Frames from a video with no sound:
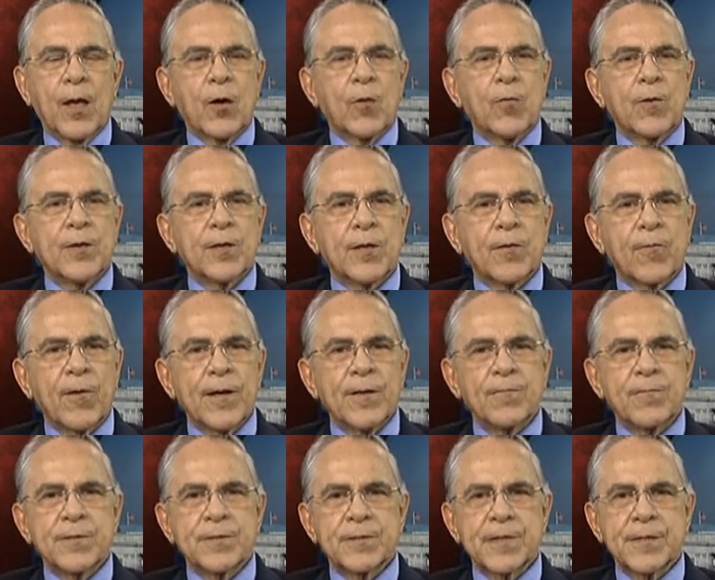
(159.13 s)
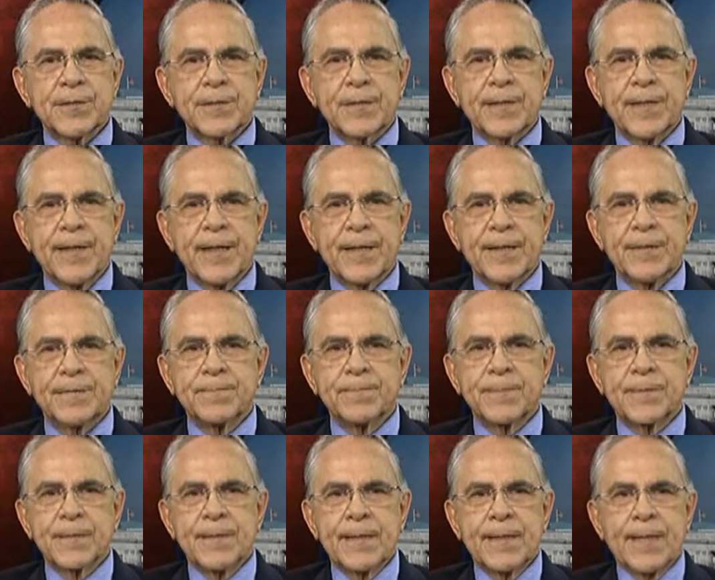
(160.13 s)
When the Great Recession hit
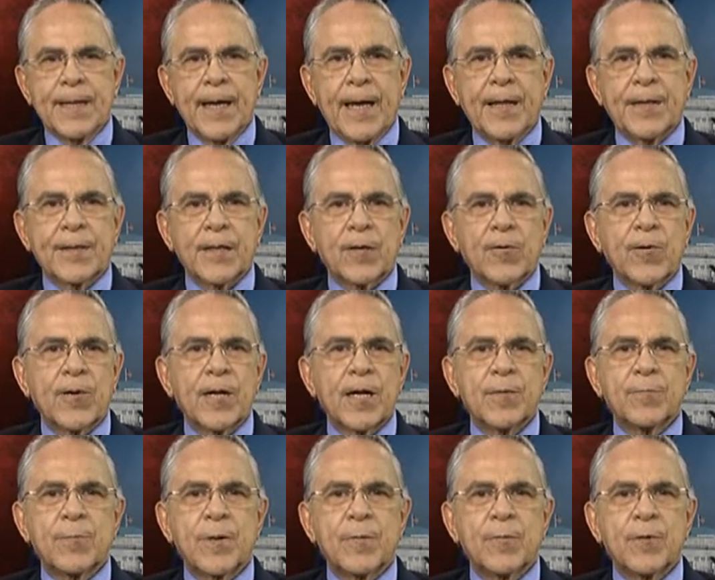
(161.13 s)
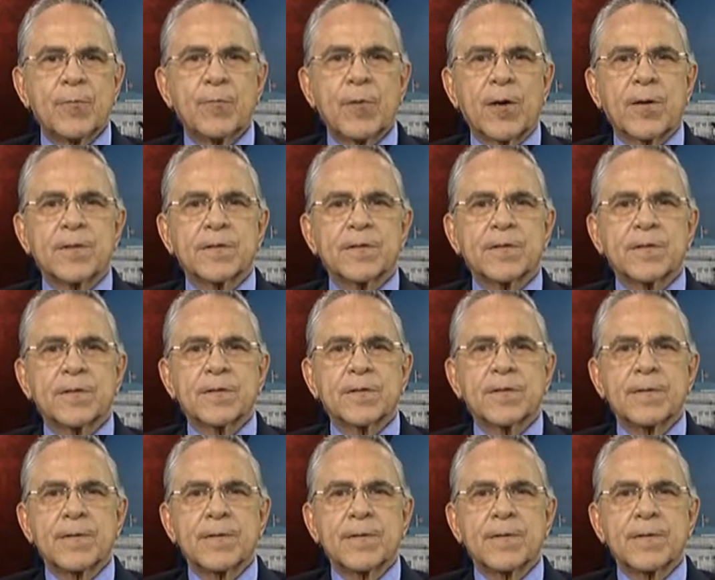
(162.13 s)
and the credit bubble burst,